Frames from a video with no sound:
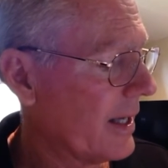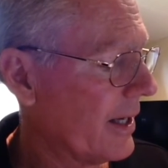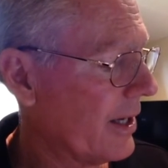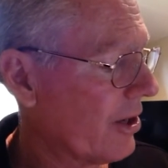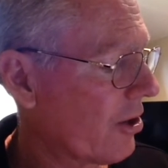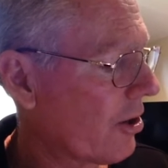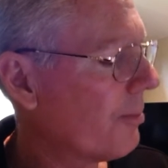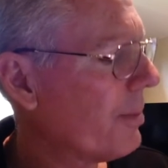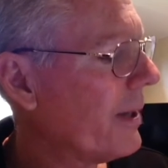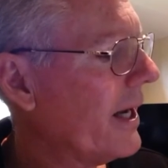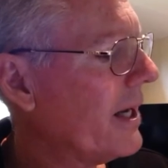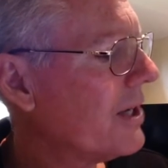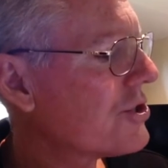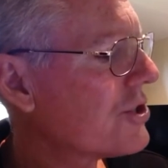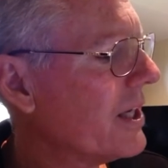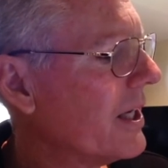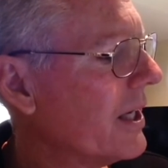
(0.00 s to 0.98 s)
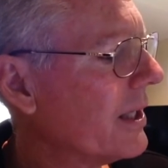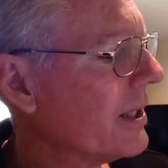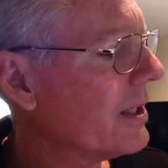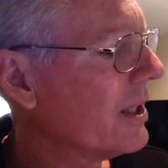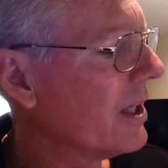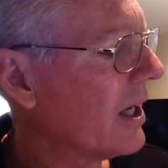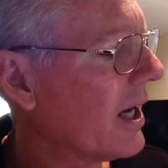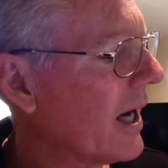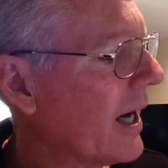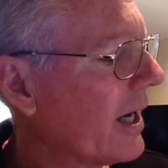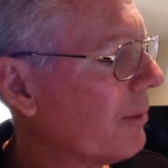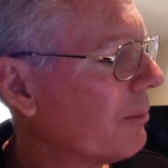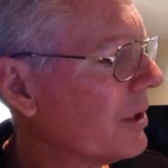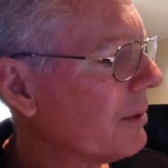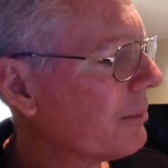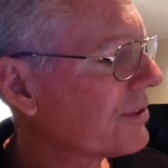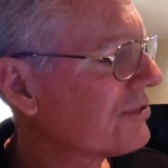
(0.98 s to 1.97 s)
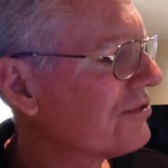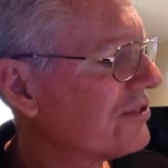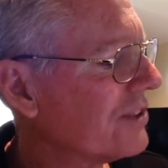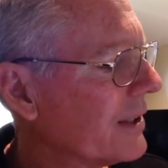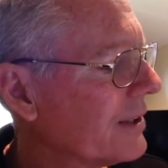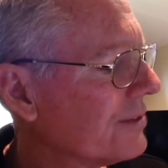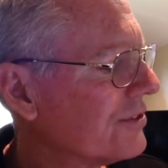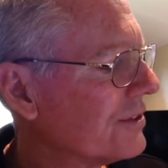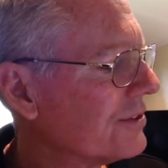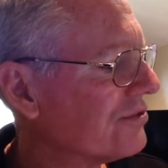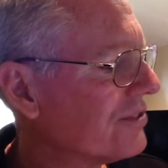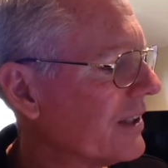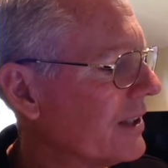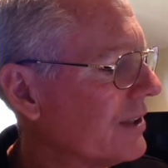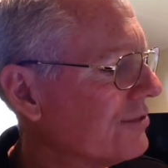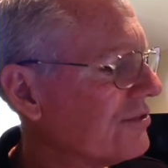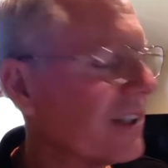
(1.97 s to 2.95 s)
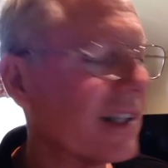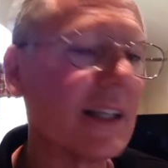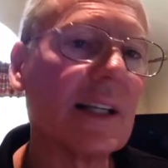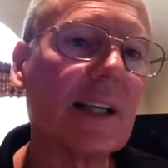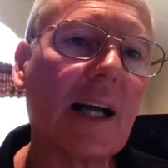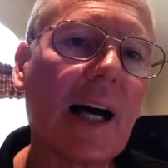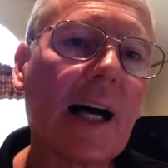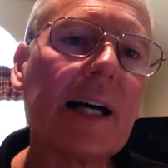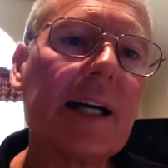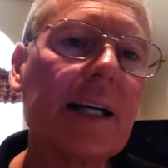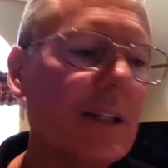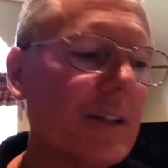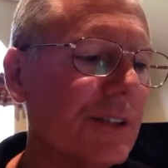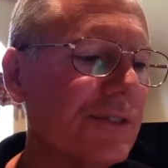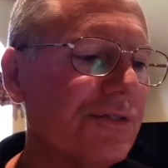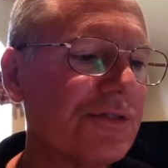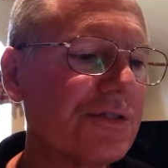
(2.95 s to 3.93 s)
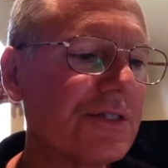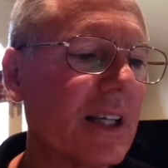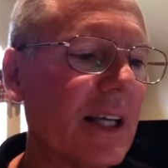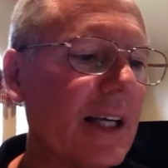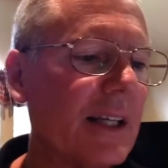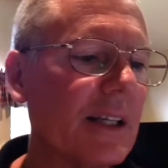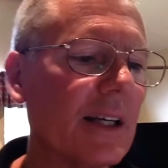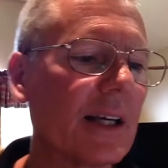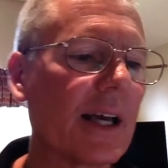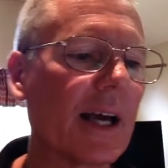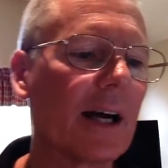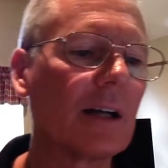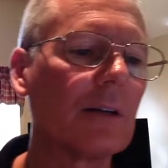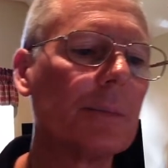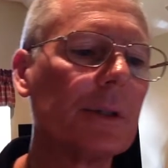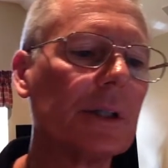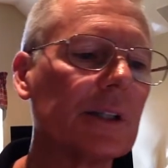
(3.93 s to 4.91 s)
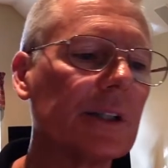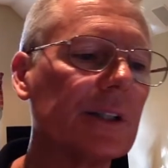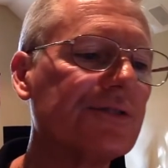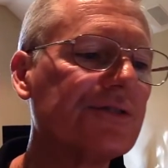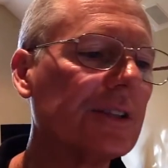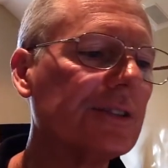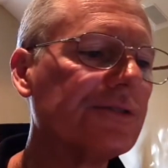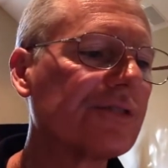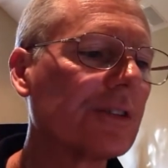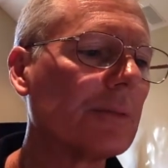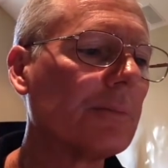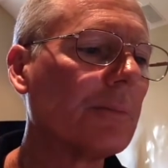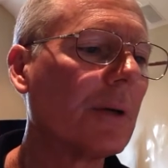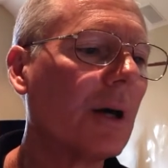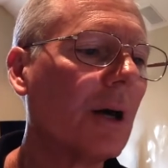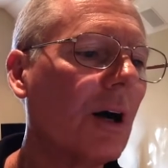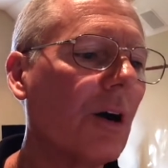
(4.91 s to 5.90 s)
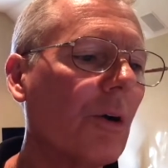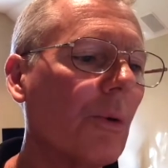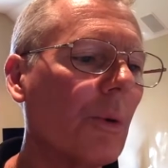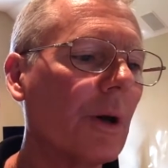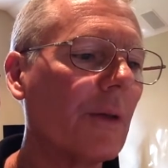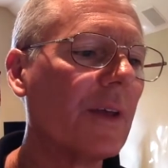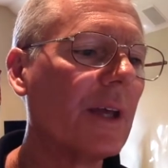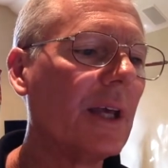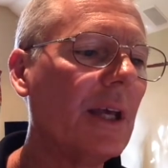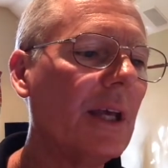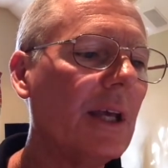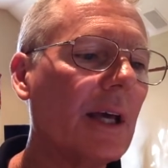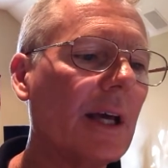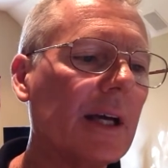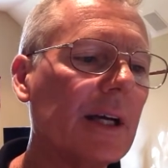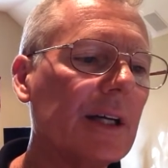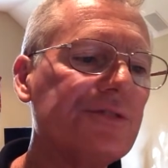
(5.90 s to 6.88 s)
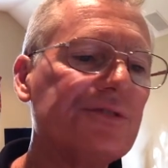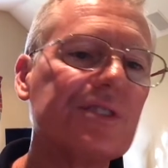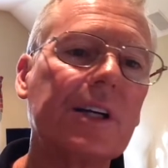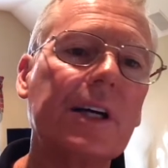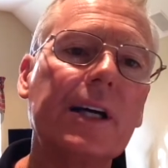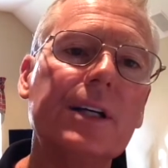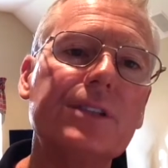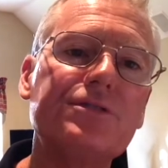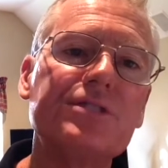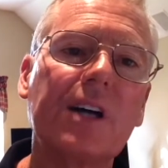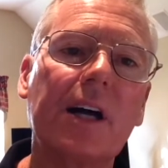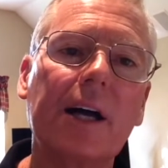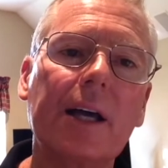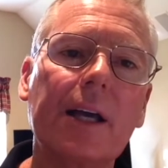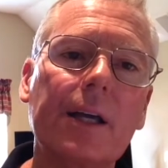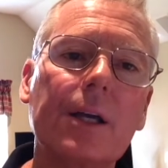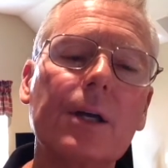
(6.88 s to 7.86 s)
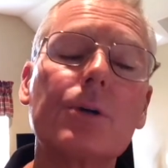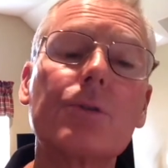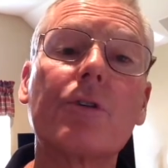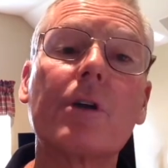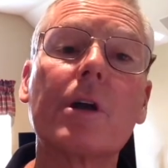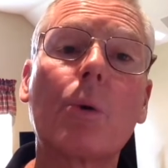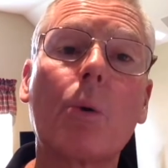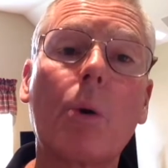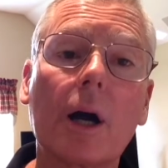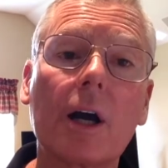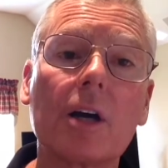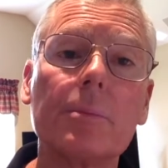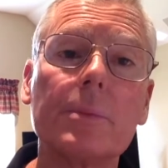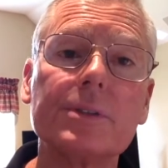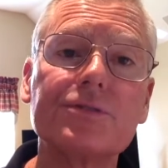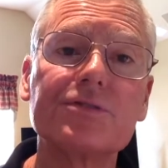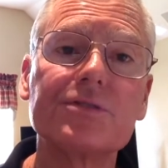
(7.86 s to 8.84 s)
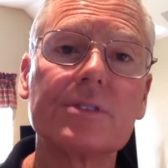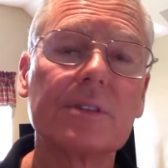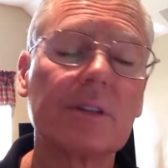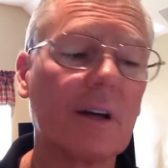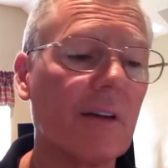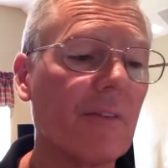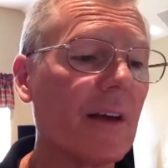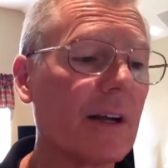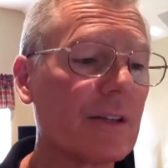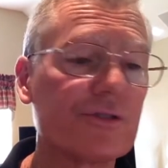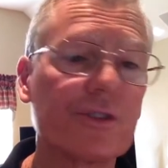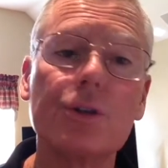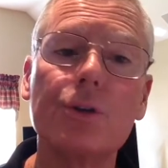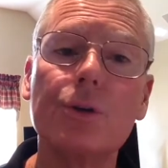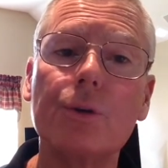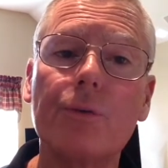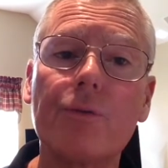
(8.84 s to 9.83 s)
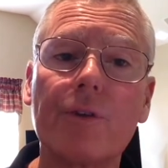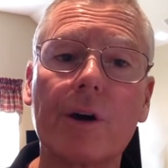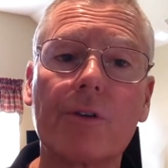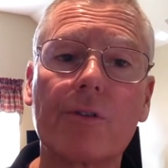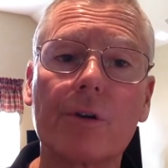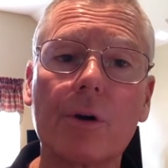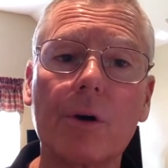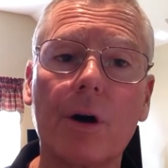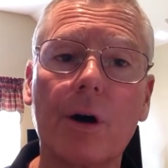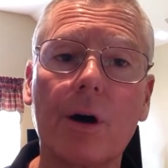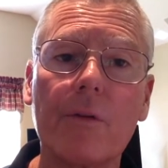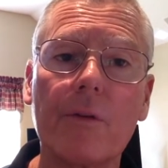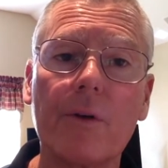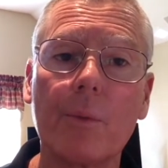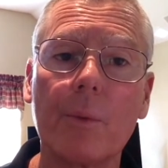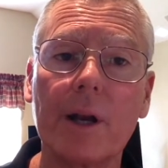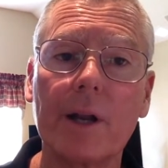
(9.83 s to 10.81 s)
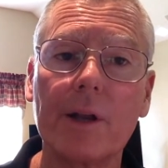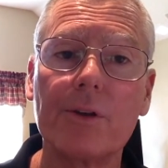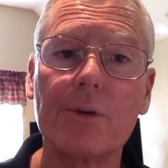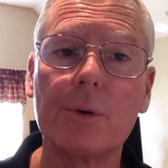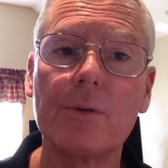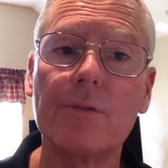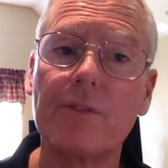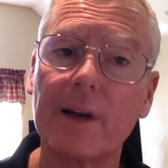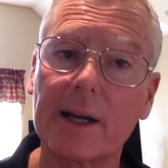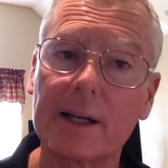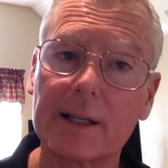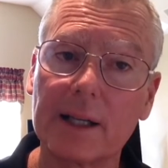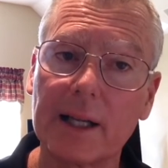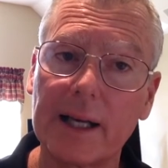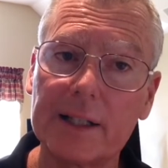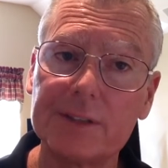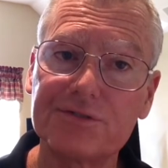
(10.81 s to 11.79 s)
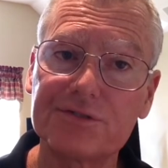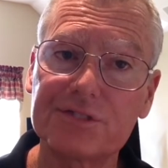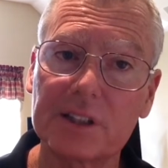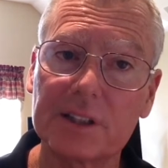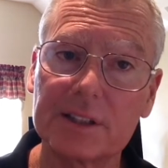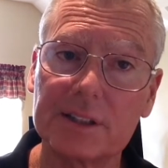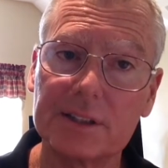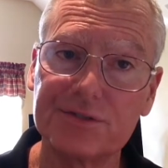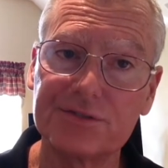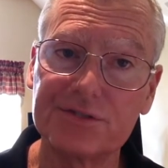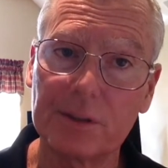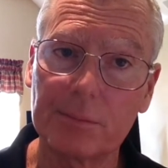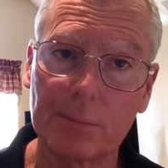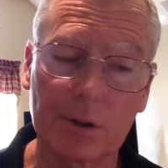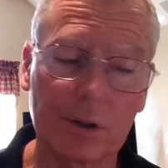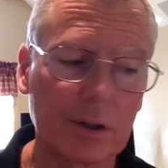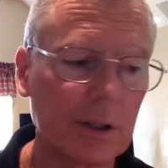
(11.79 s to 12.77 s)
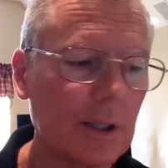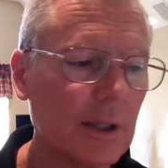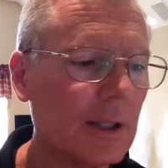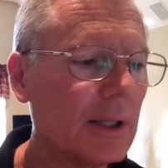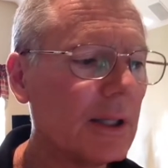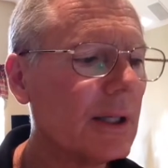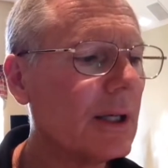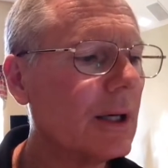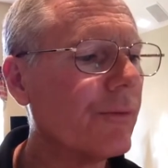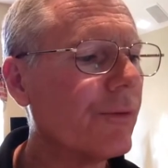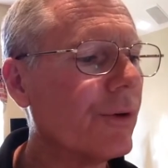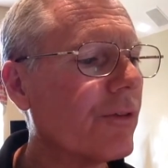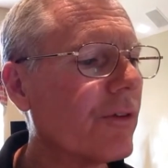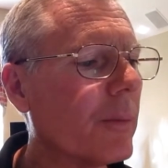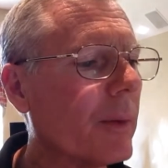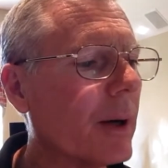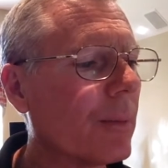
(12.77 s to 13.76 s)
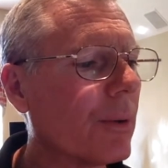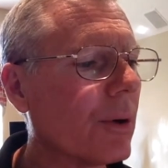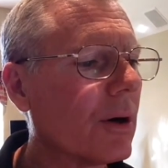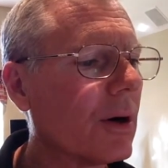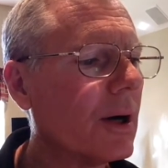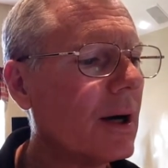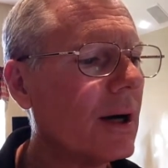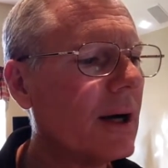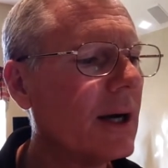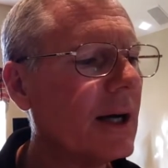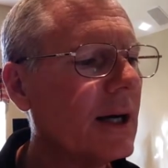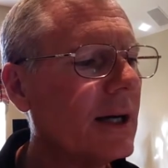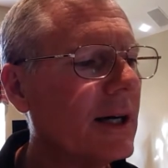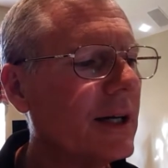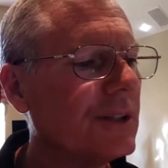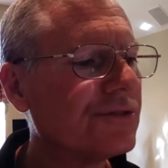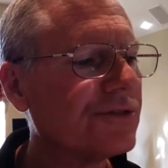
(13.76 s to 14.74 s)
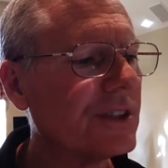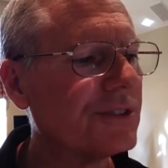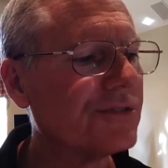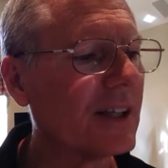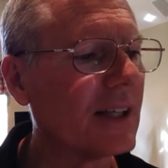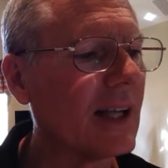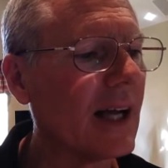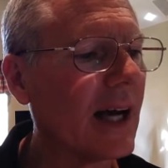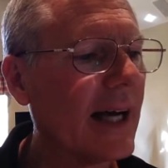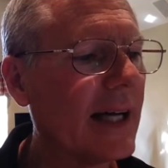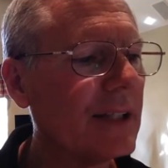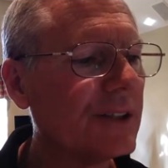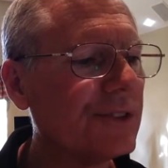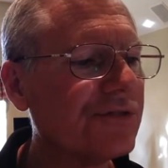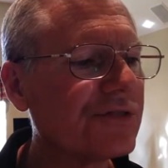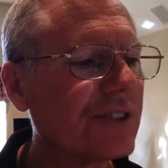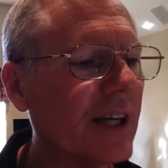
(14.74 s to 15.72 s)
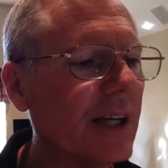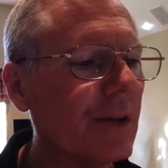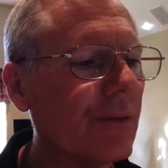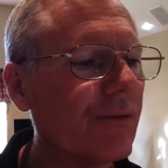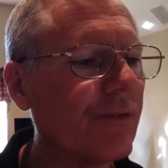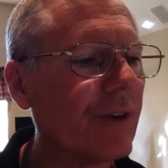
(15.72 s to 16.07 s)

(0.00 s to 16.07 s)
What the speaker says: Here on page 10, item number 6, it says, align the state accountability system with ESSA requirements. And that's the new federal law that went into effect last December, if you remember. It says, align the state and